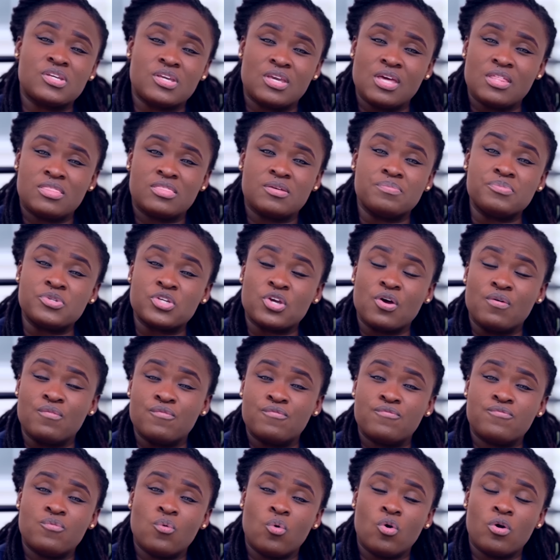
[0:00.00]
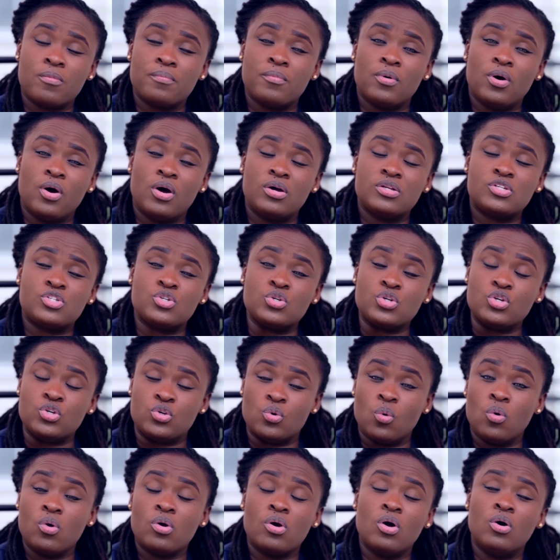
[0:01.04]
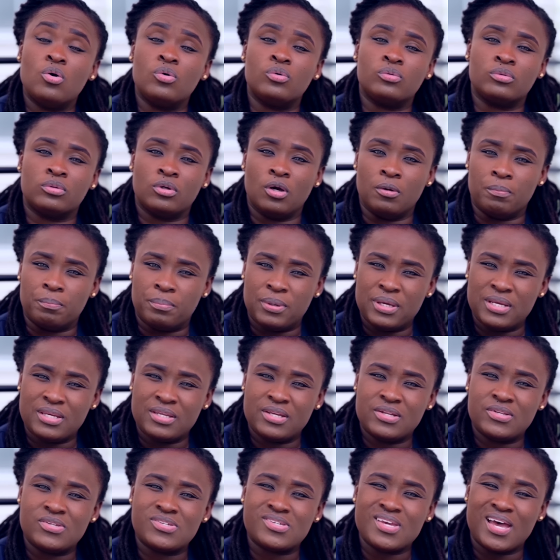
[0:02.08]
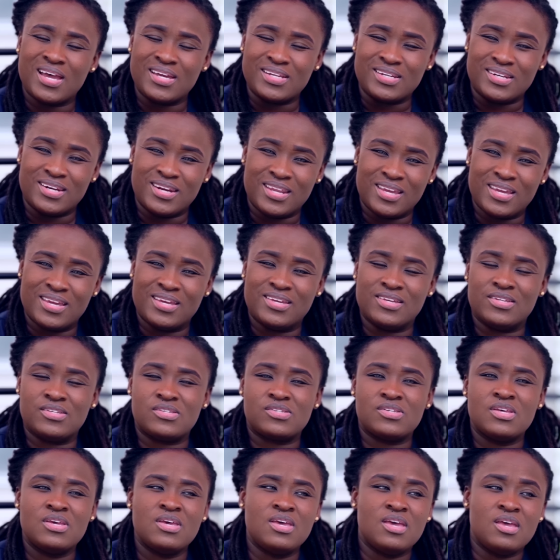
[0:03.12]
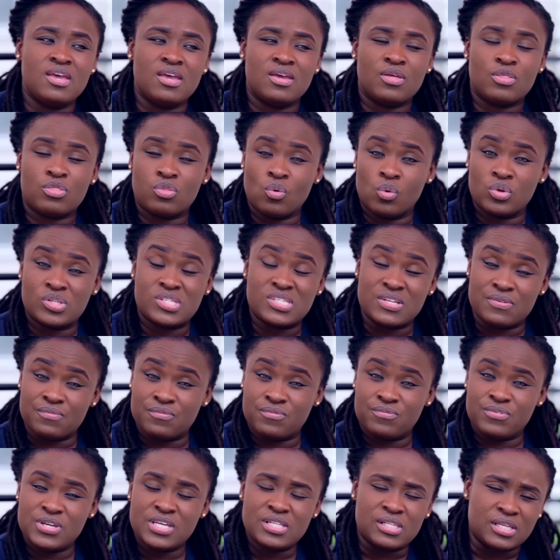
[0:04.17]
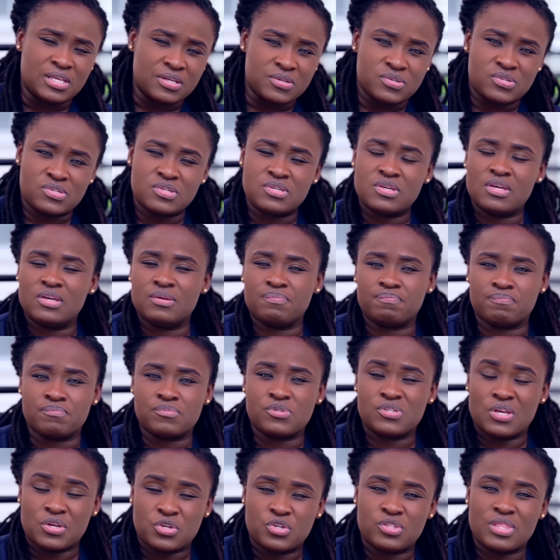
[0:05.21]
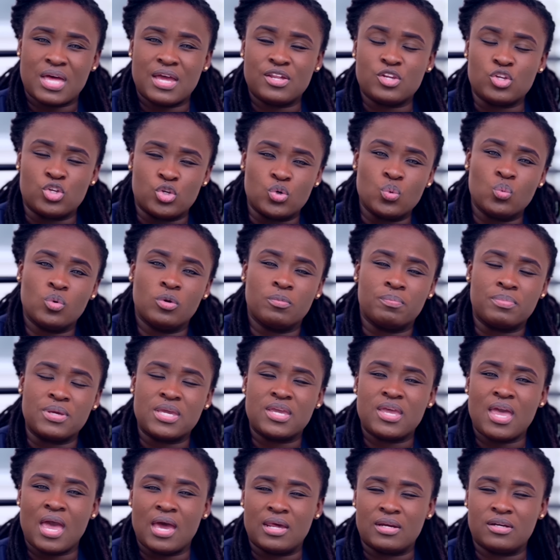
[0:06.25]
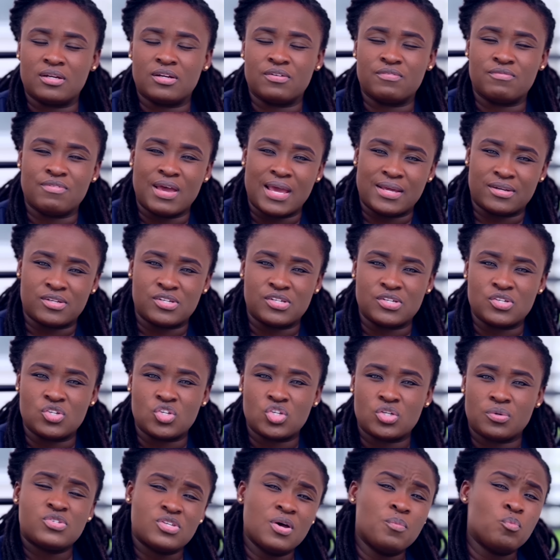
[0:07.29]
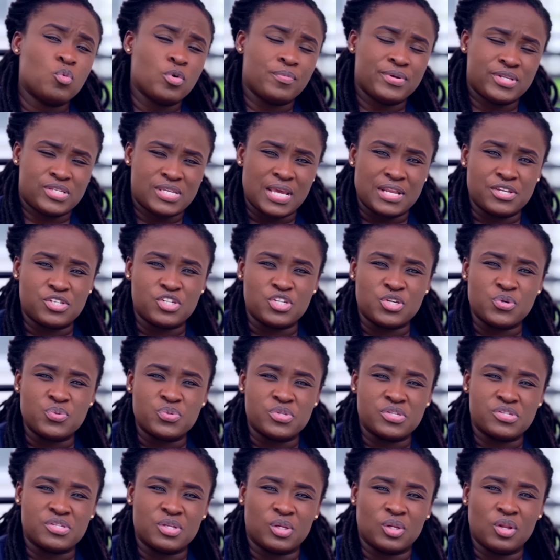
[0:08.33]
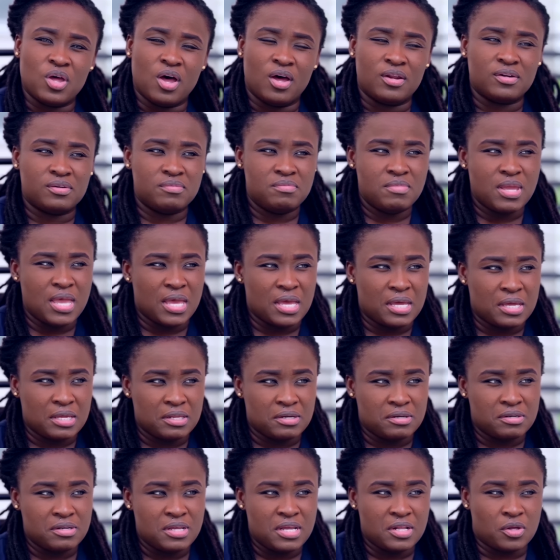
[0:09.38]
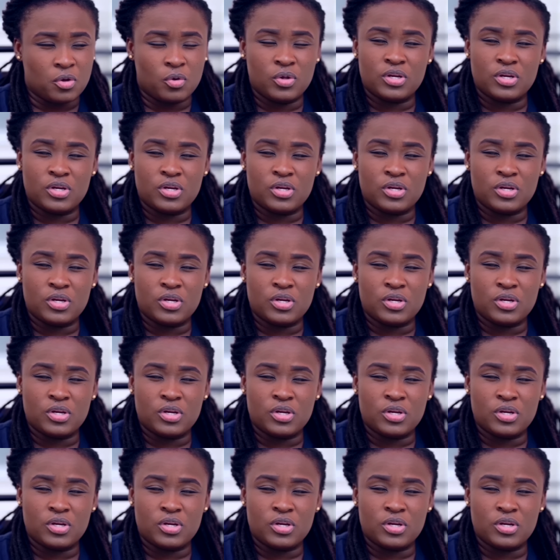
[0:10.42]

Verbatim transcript: to get them to conform to your own opinions, ideas, thoughts and feelings um, such that you will be at an advantage. Some women tend to use this a lot, and it